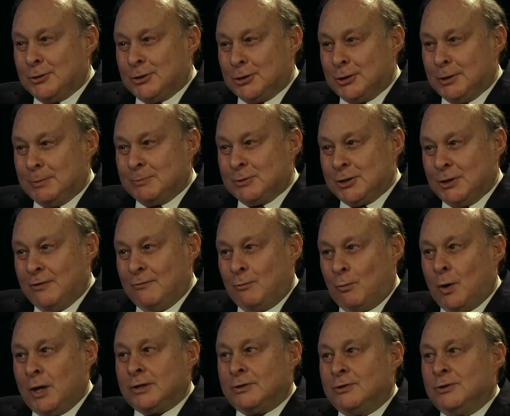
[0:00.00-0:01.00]
terms of
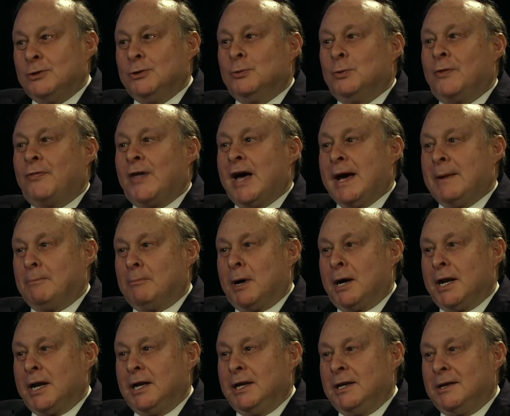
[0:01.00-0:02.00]
what to do with that
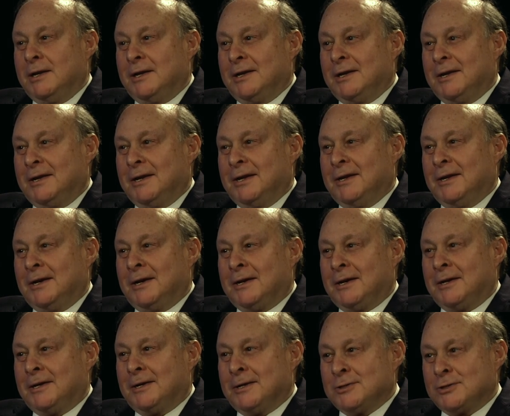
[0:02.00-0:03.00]
money,
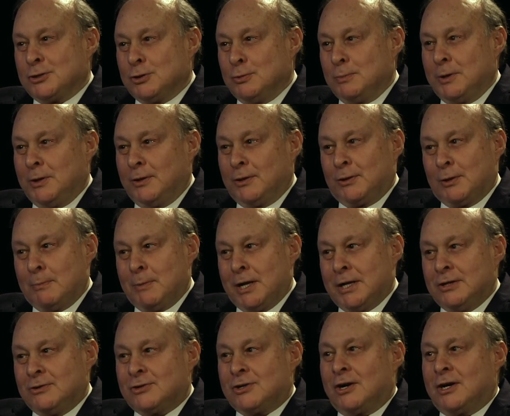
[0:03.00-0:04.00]
assuming that the
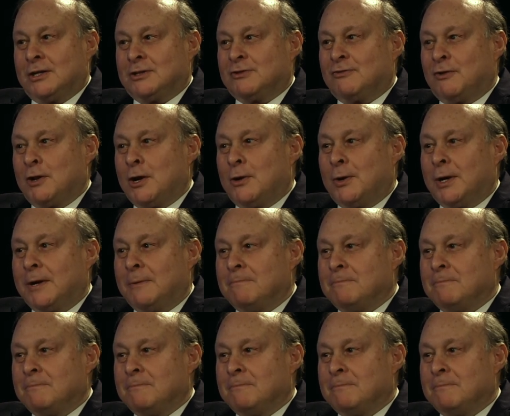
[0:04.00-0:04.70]
money starts flowing.